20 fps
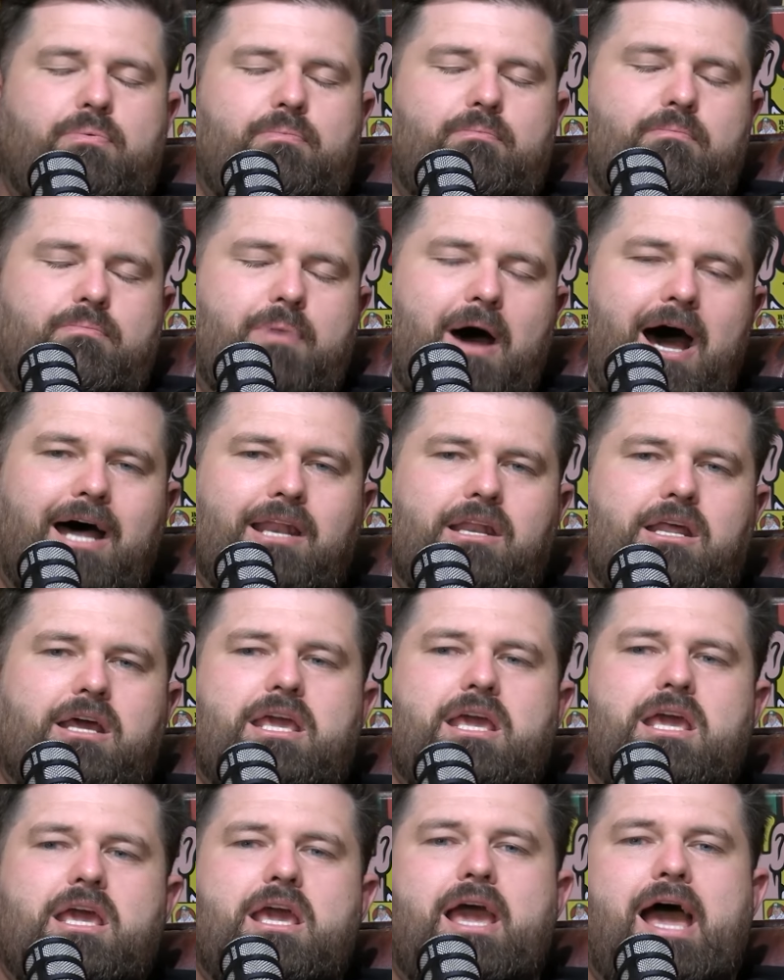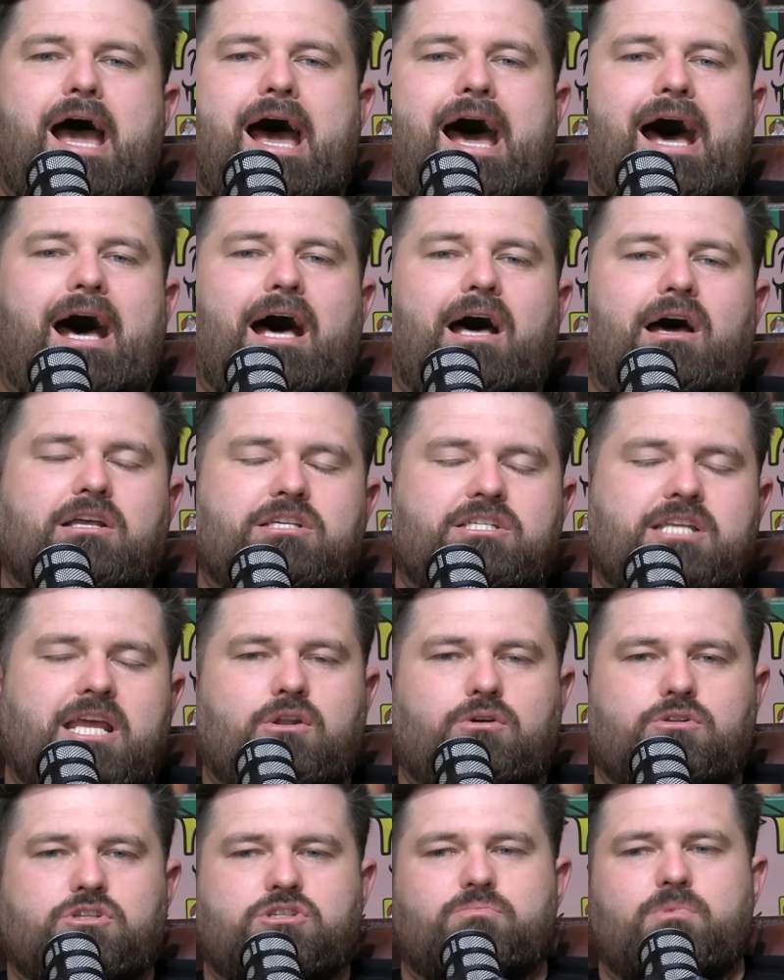partner here,
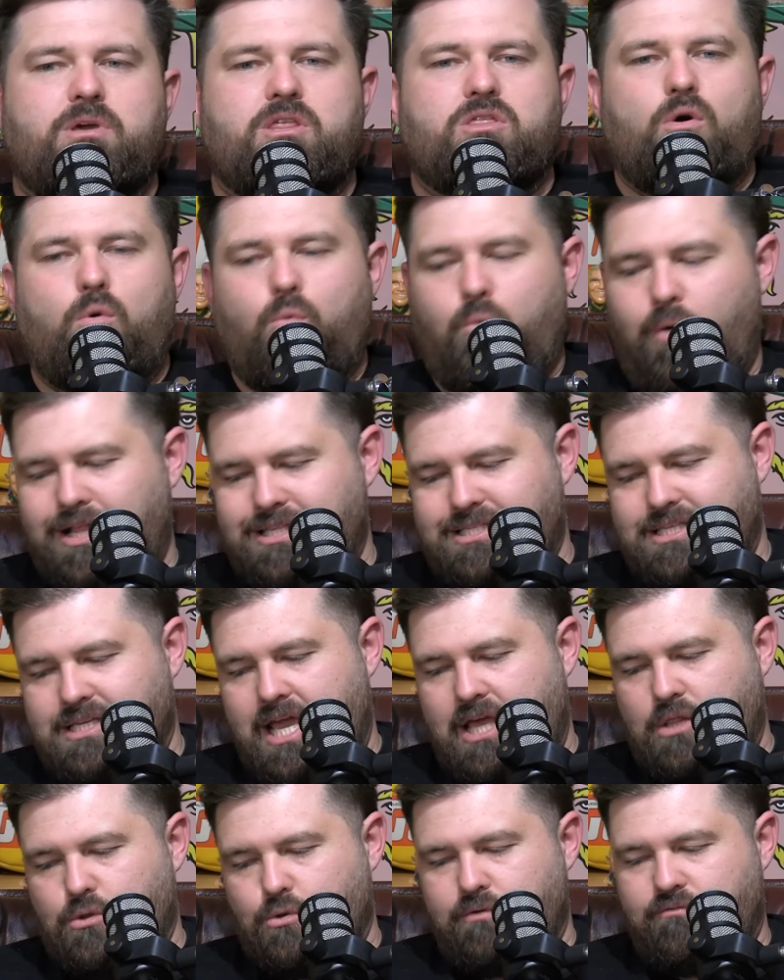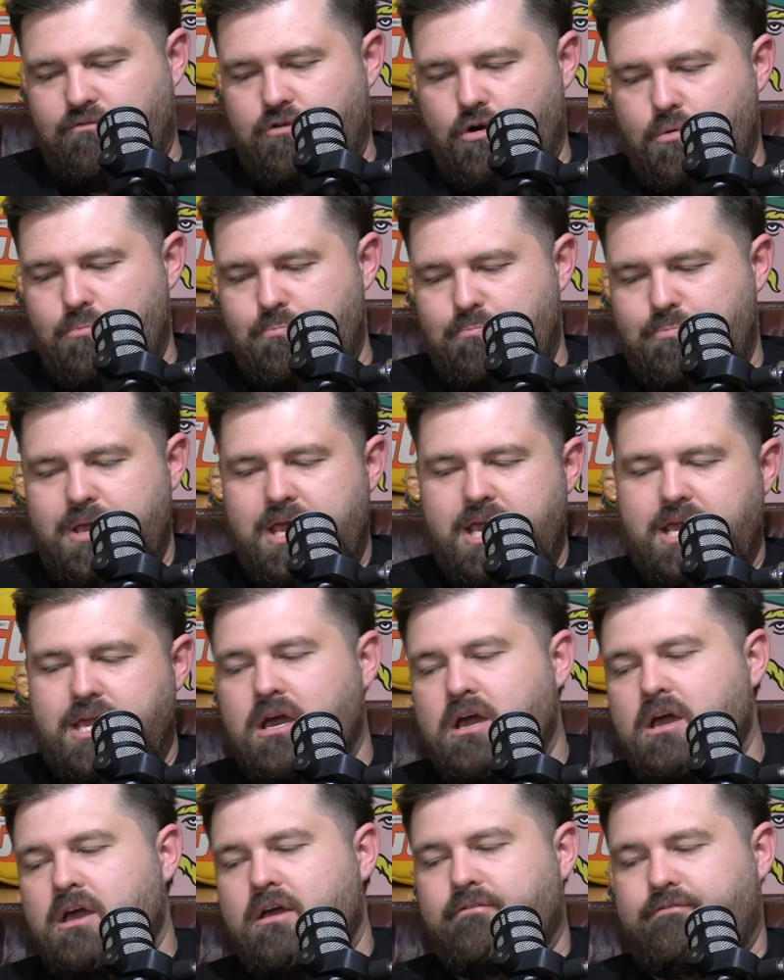Sandon Smith once again looking for a
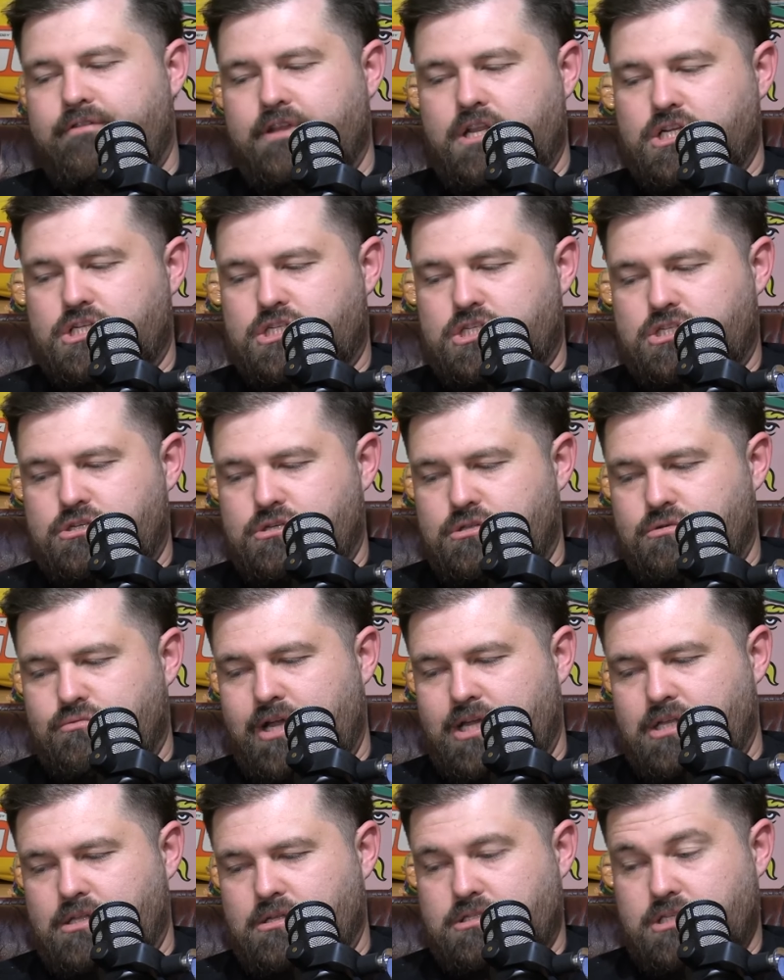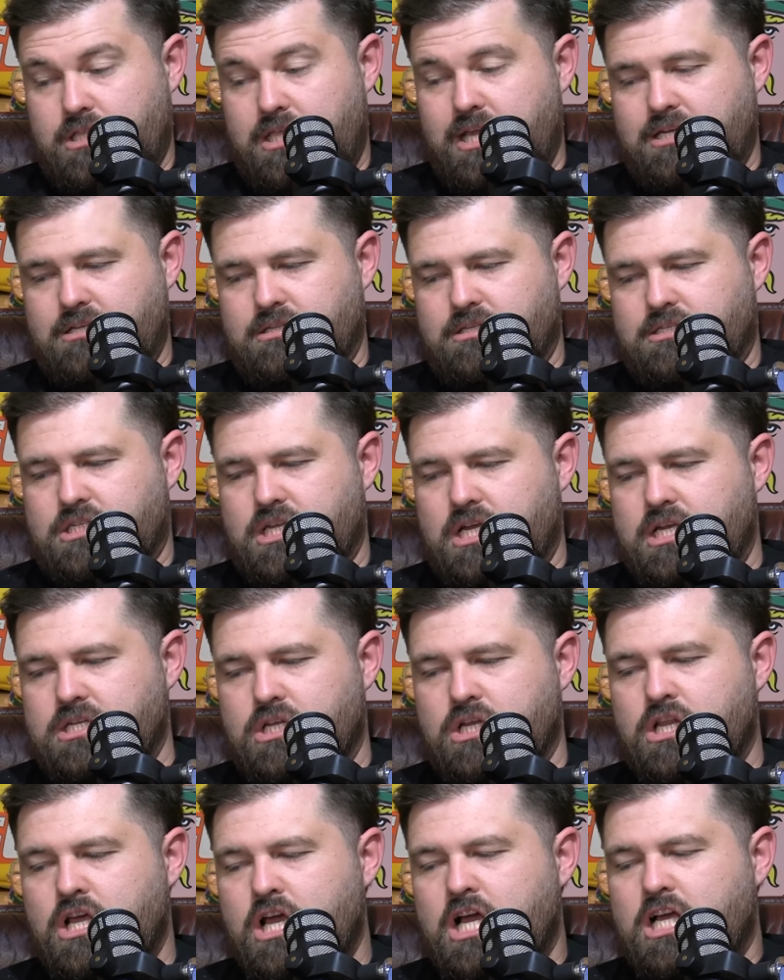big finish to the end of the
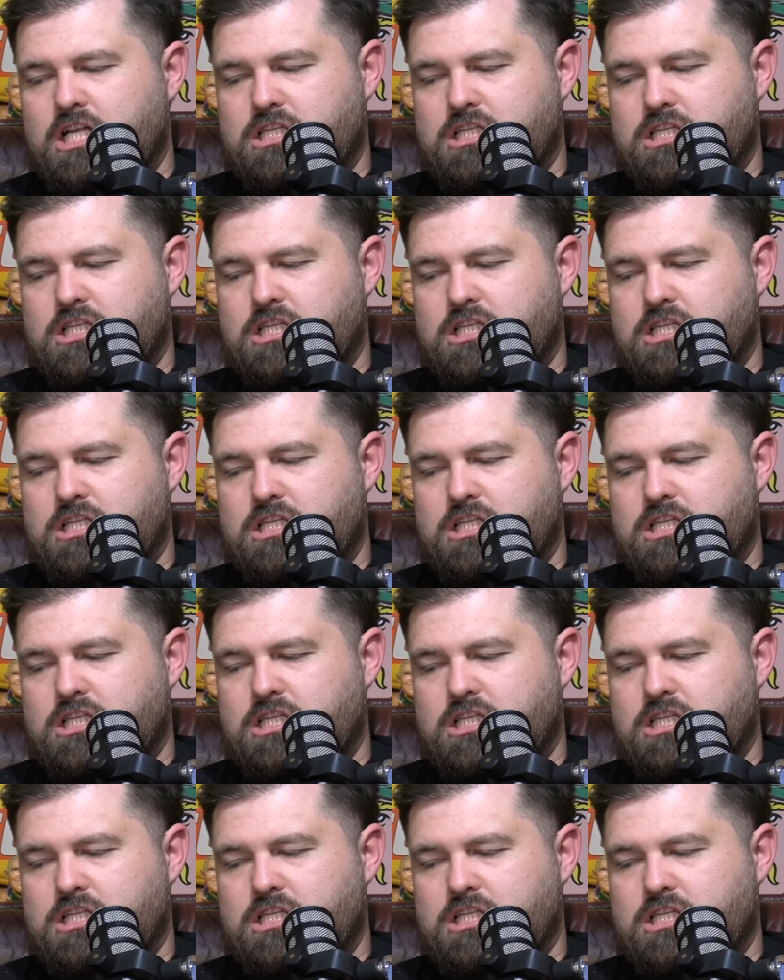season.